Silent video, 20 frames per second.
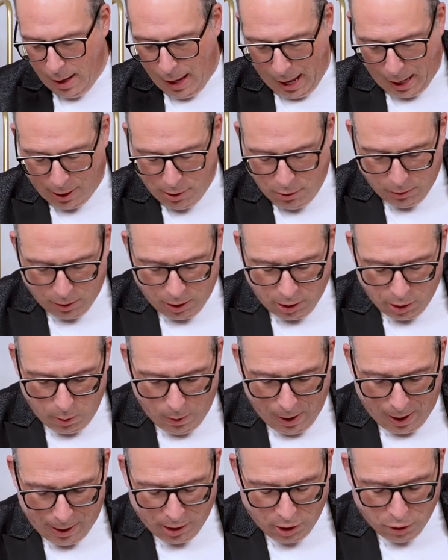and you can
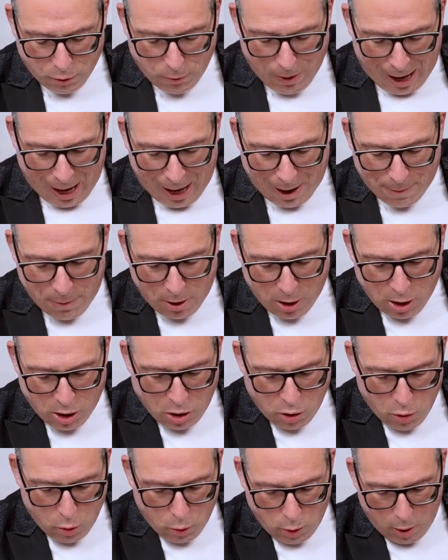go ahead and grab
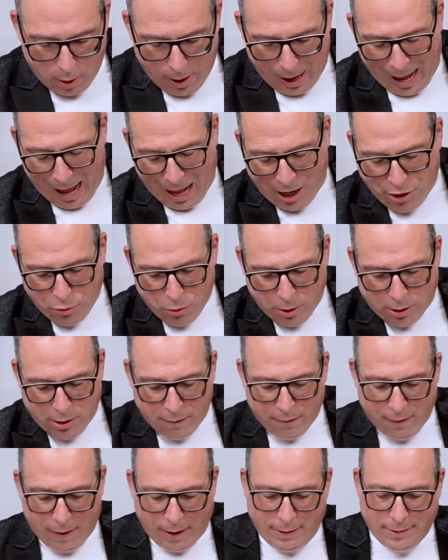your Android
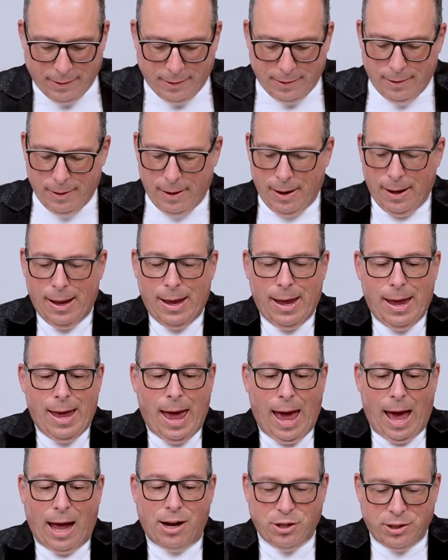device,
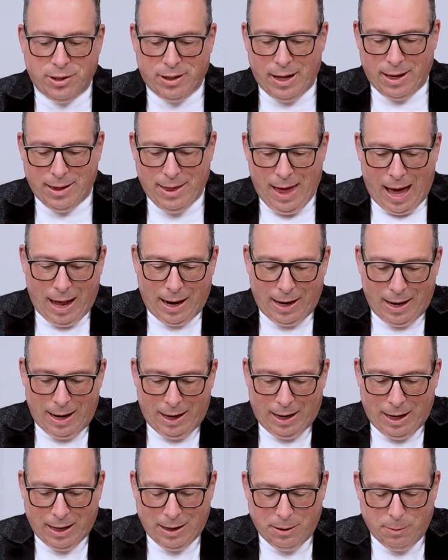and just like that
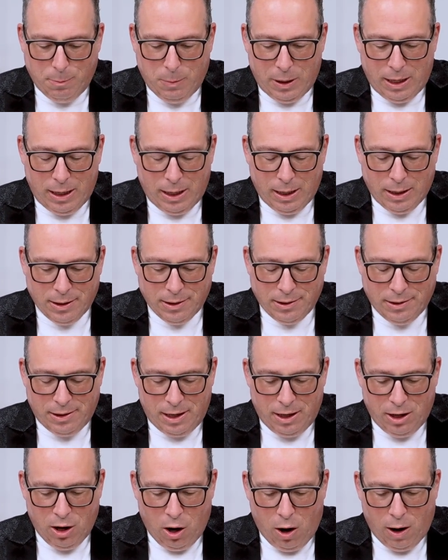it can be
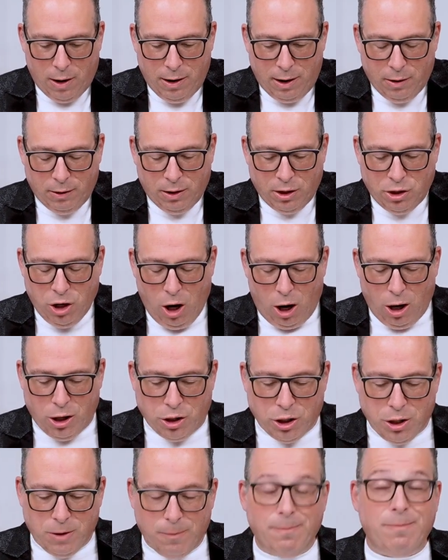sitting on here to
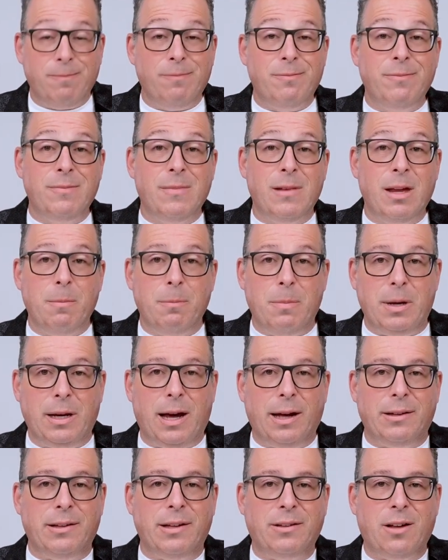charge
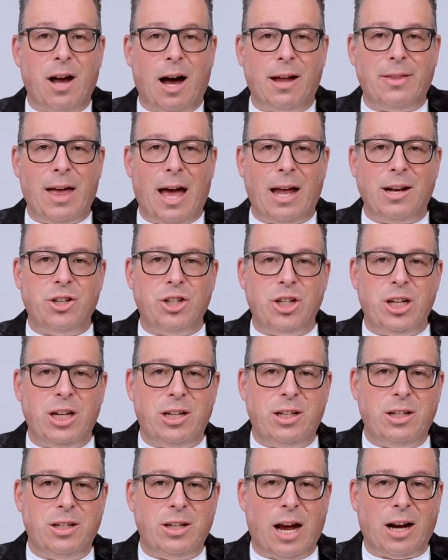because it's got that
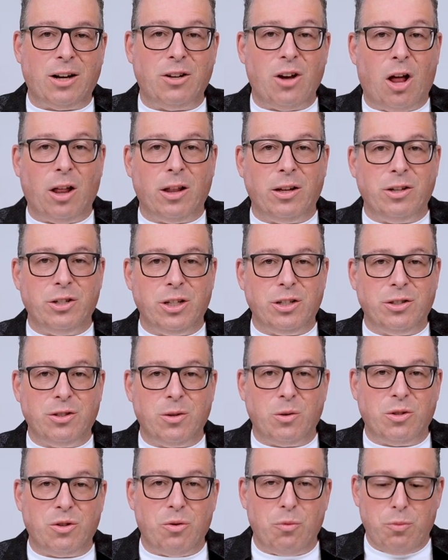cheap technology.
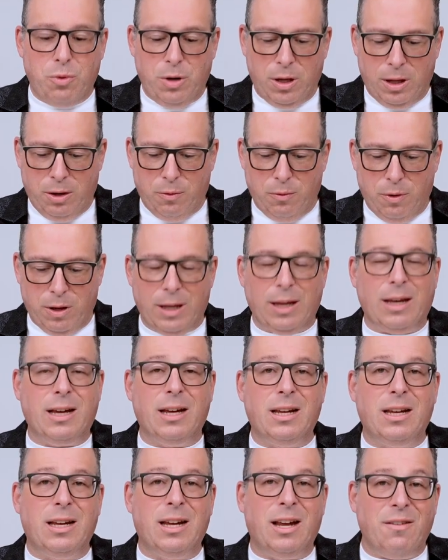So it's really, really
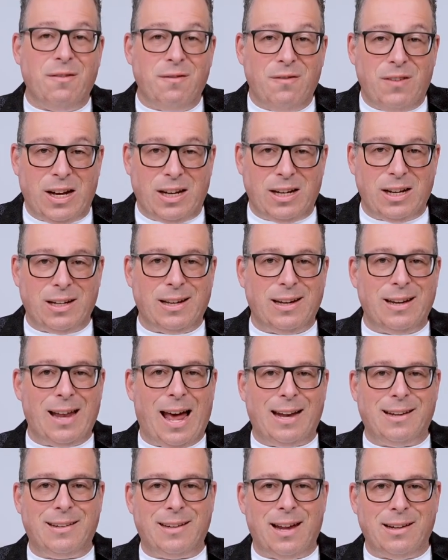convenient in
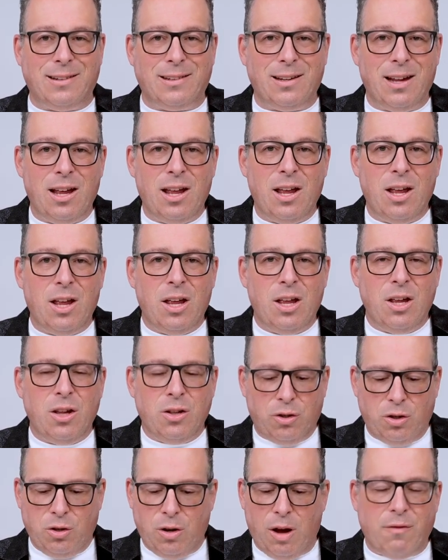that sense.
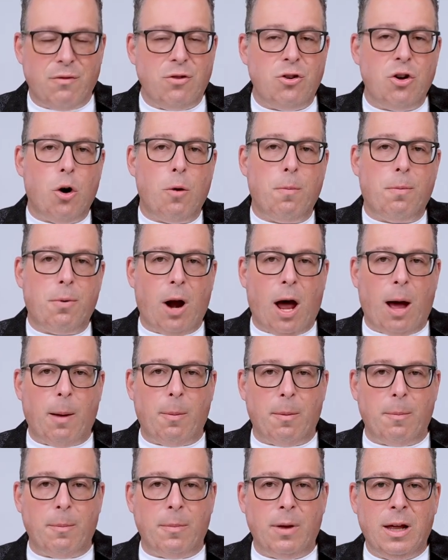So you have no
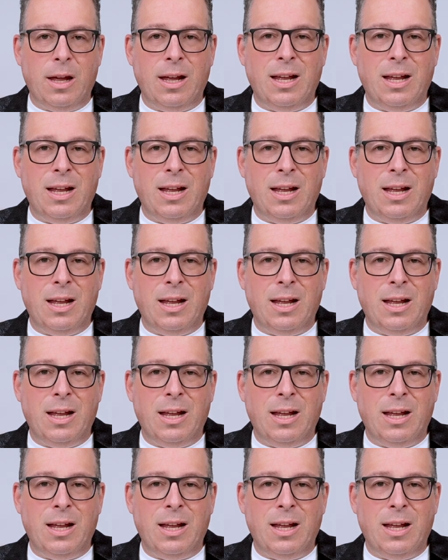problem